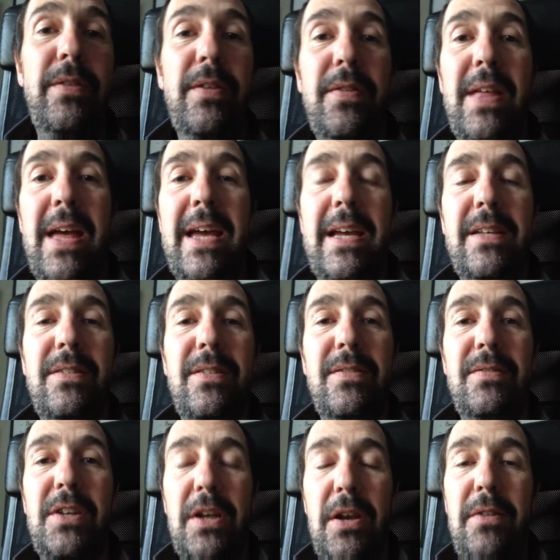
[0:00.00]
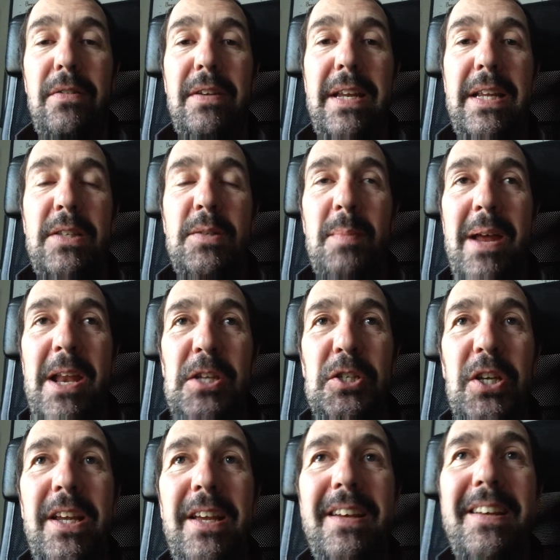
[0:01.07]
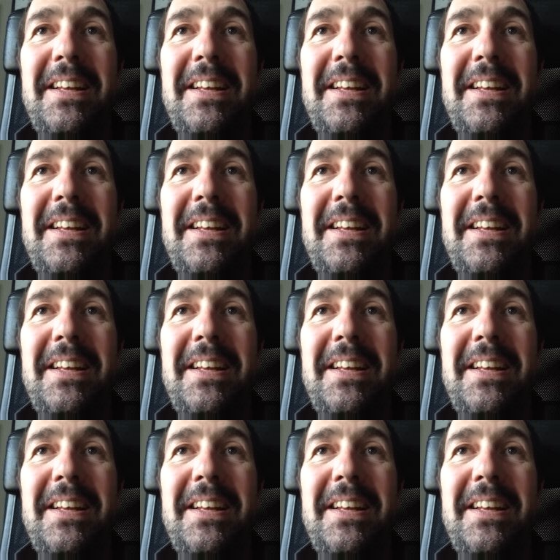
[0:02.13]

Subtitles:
and that, you know, needs managing,